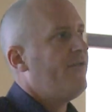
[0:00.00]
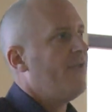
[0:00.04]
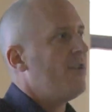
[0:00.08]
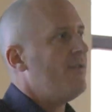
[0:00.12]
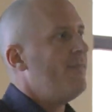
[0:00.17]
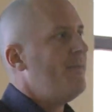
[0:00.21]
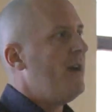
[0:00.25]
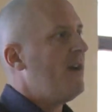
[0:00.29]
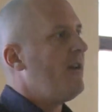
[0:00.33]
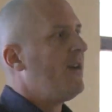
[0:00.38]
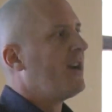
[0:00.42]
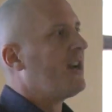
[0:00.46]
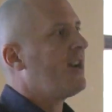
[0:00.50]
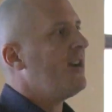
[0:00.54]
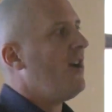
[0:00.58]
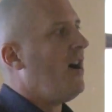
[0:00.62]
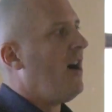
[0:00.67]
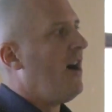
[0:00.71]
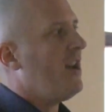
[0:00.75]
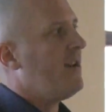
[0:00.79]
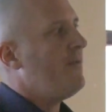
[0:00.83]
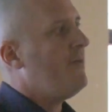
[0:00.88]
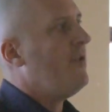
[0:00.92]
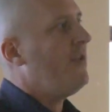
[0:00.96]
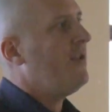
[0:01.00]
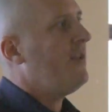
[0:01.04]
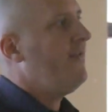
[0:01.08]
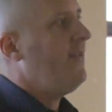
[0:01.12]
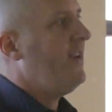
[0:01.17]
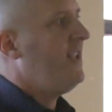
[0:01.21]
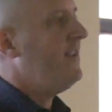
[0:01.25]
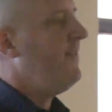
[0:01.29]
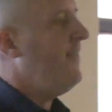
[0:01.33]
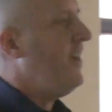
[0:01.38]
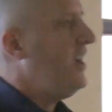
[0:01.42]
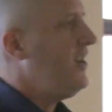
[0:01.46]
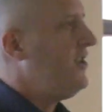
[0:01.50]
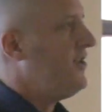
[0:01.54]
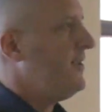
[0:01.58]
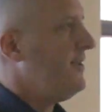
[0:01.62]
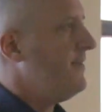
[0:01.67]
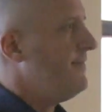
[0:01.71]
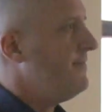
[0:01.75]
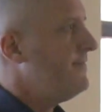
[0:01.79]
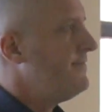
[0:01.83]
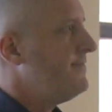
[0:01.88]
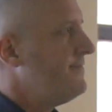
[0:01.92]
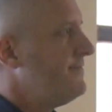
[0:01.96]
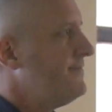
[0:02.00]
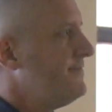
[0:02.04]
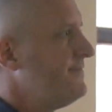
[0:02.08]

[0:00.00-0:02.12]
for American automotive innovation.